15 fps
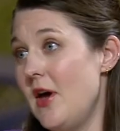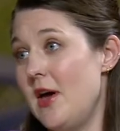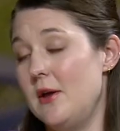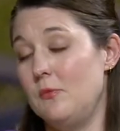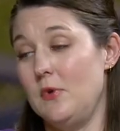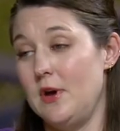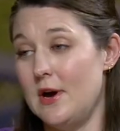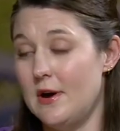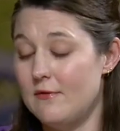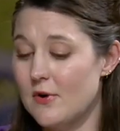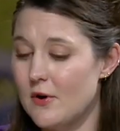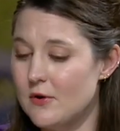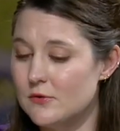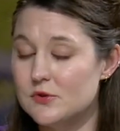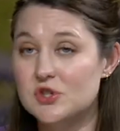and we have
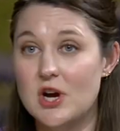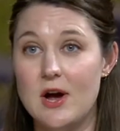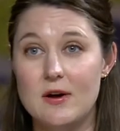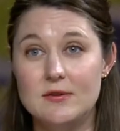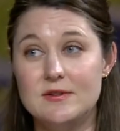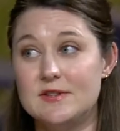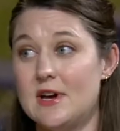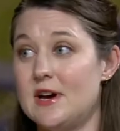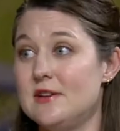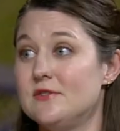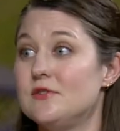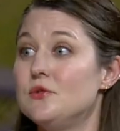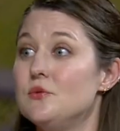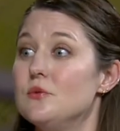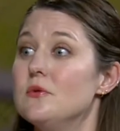our own child
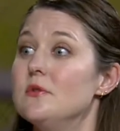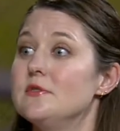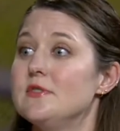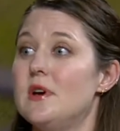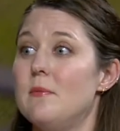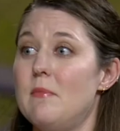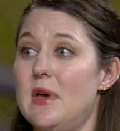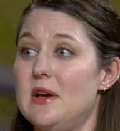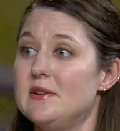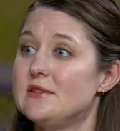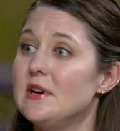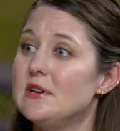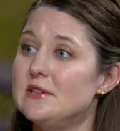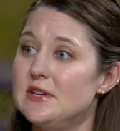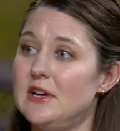size tools that makes
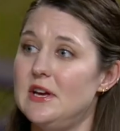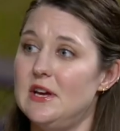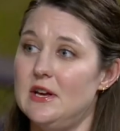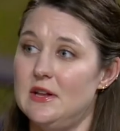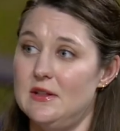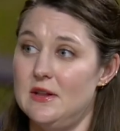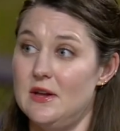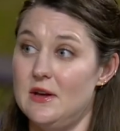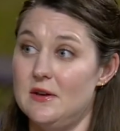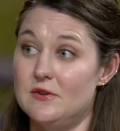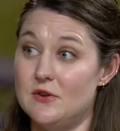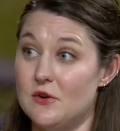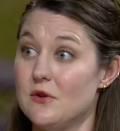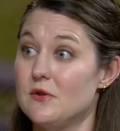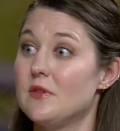that digging in the
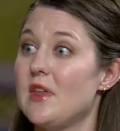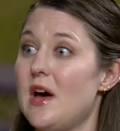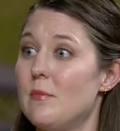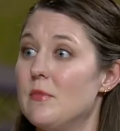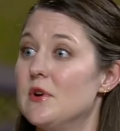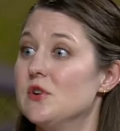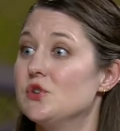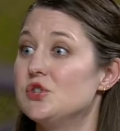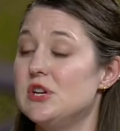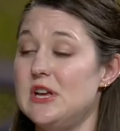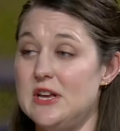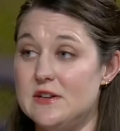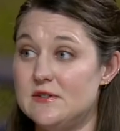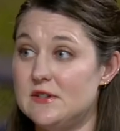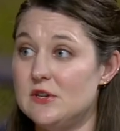dirt that much
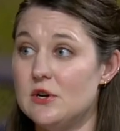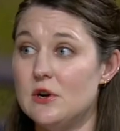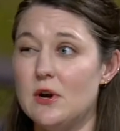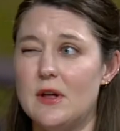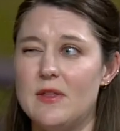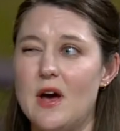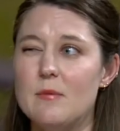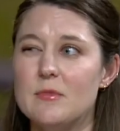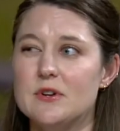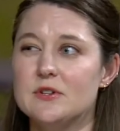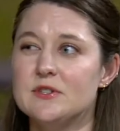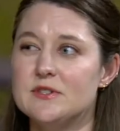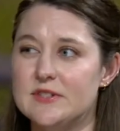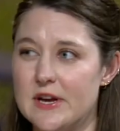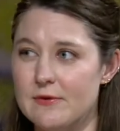easier and that
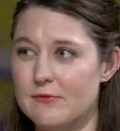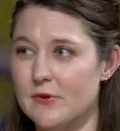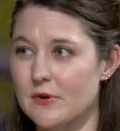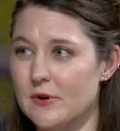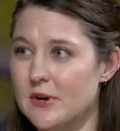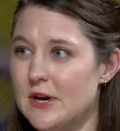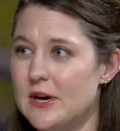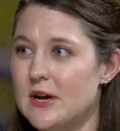much safer